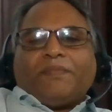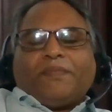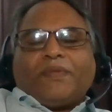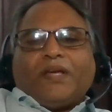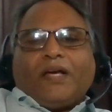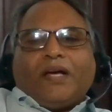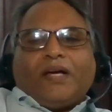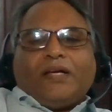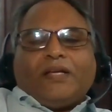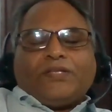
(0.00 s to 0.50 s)

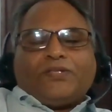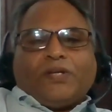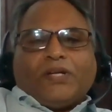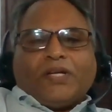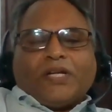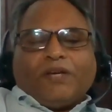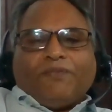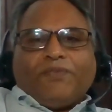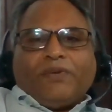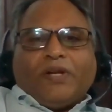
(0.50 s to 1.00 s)
Yep.
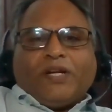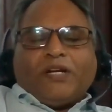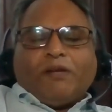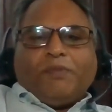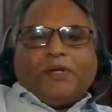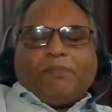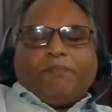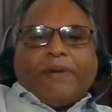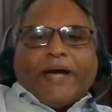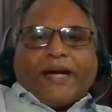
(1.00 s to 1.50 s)
So I'll give you
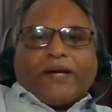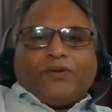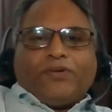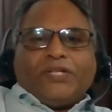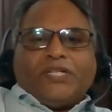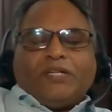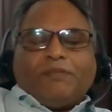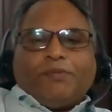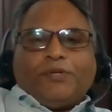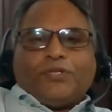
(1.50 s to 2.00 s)
a little bit
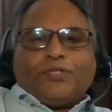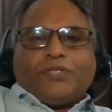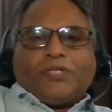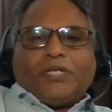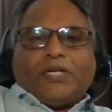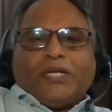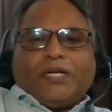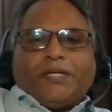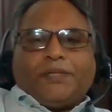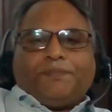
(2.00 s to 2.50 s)
background
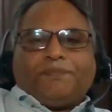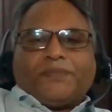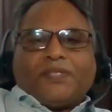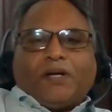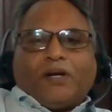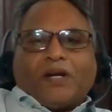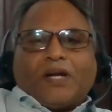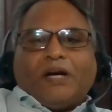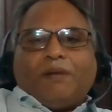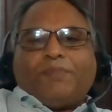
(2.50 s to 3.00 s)
about
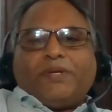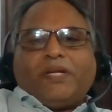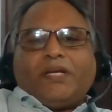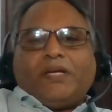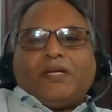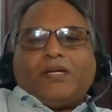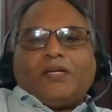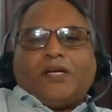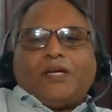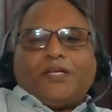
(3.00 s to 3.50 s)
our
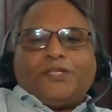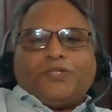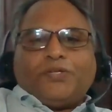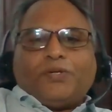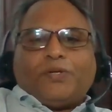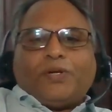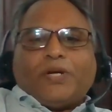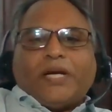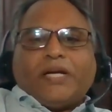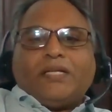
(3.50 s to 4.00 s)
company,
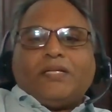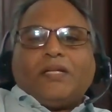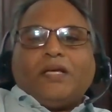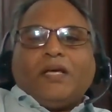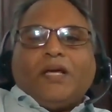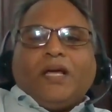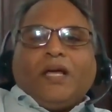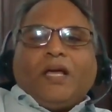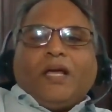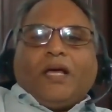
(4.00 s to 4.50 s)
Joe.
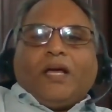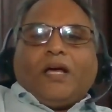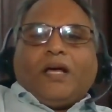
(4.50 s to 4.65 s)
Right.